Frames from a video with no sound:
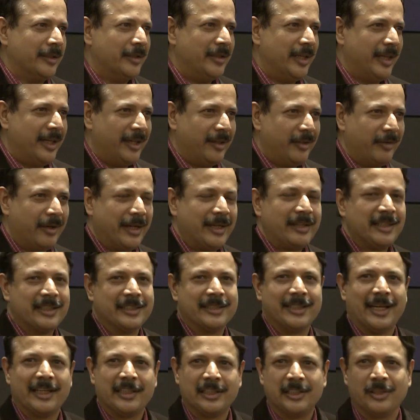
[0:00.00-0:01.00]
the
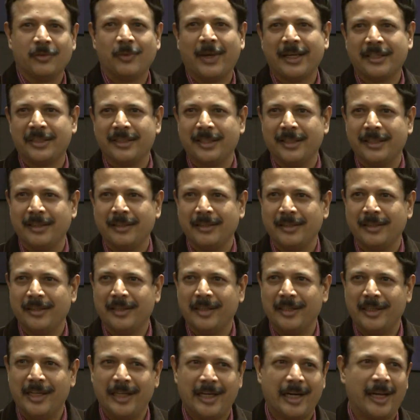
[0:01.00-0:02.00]
greatest satisfaction
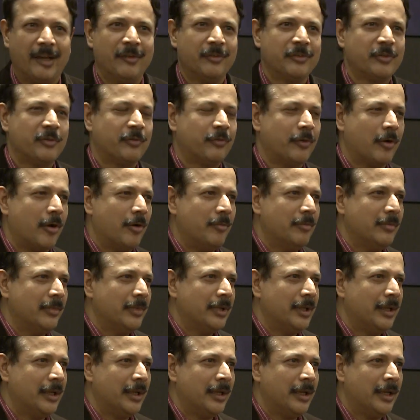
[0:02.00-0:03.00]
derives from
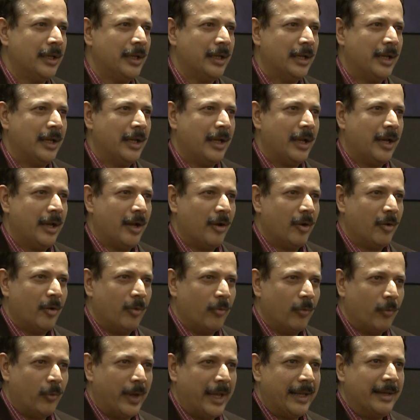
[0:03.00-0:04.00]

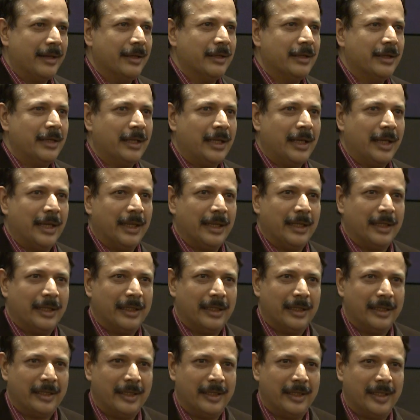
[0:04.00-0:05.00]
when
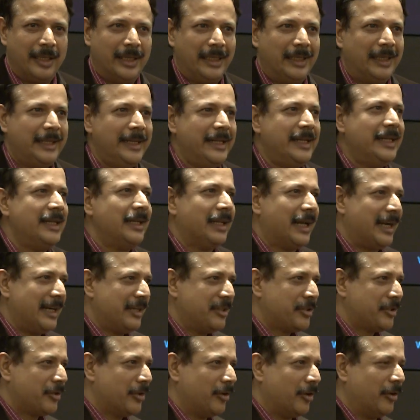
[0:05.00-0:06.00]
the leading
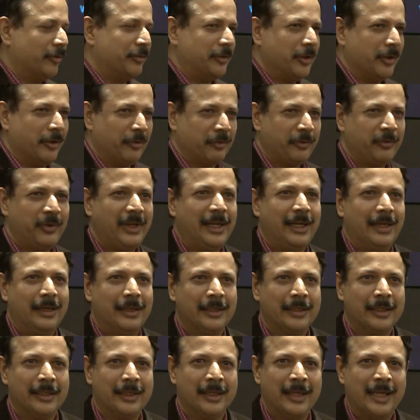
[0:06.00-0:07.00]
lights of your
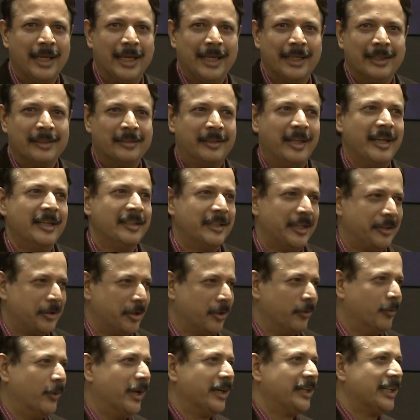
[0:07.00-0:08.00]
field think that
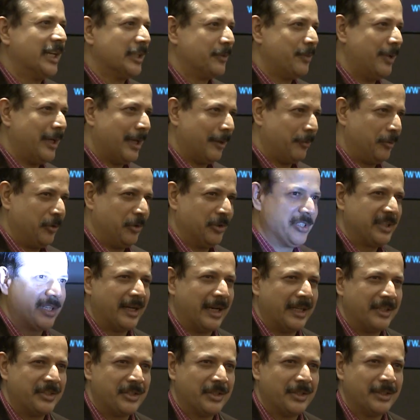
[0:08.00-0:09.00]
your work has been up to
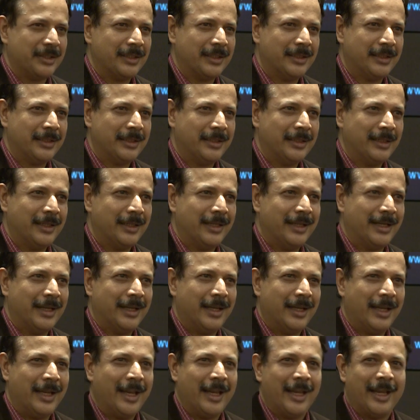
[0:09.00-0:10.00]
scratch.
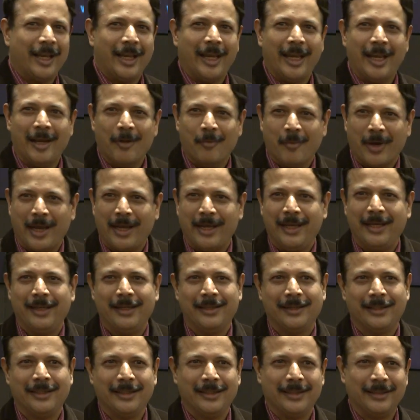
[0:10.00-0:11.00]
In my
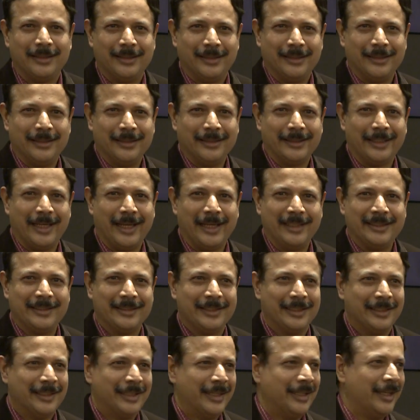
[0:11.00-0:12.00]

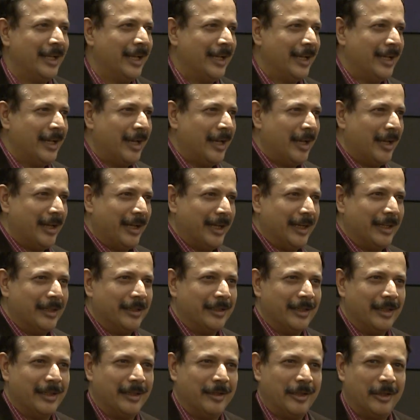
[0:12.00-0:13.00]
case,
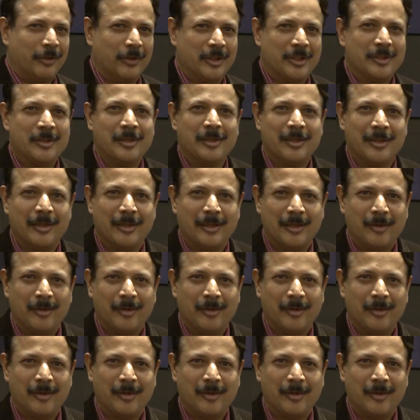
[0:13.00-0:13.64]
it was